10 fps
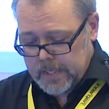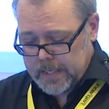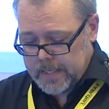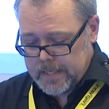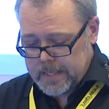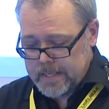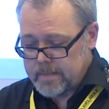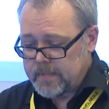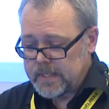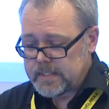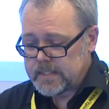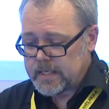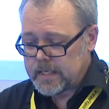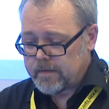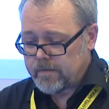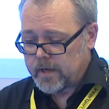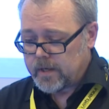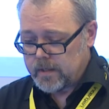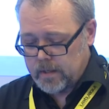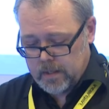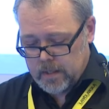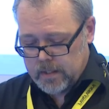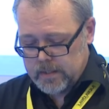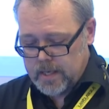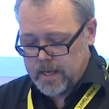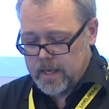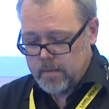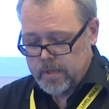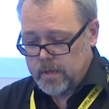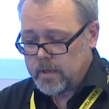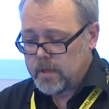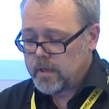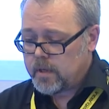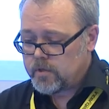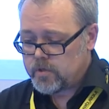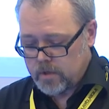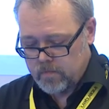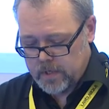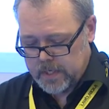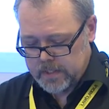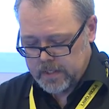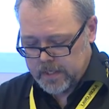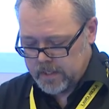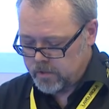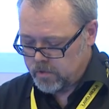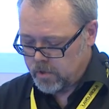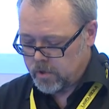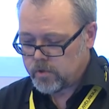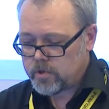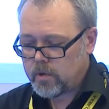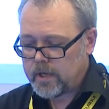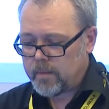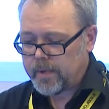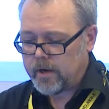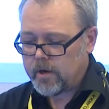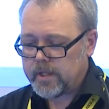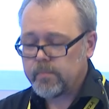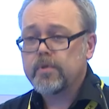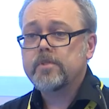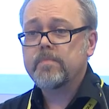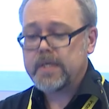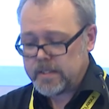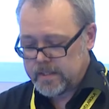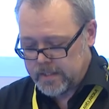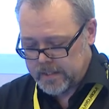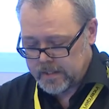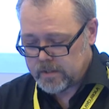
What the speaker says: Let's see, if I tab to the right and do Control up arrow, that puts me into the